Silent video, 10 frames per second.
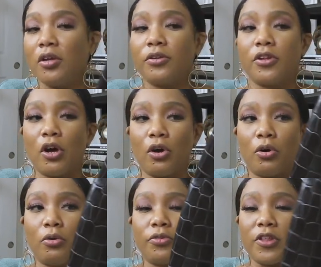
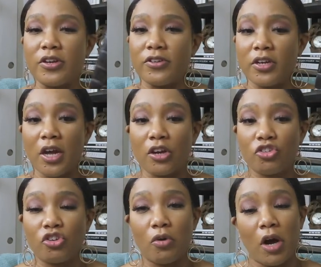So they did
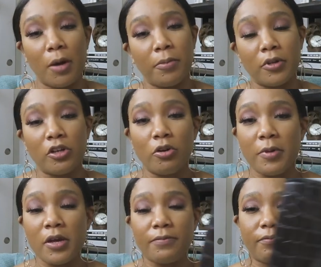actually go up a little
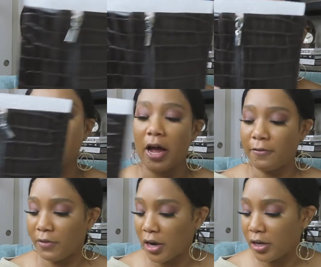bit from the
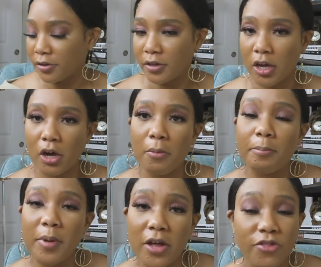Black Friday sale,
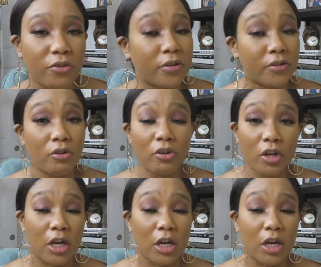but they're still good.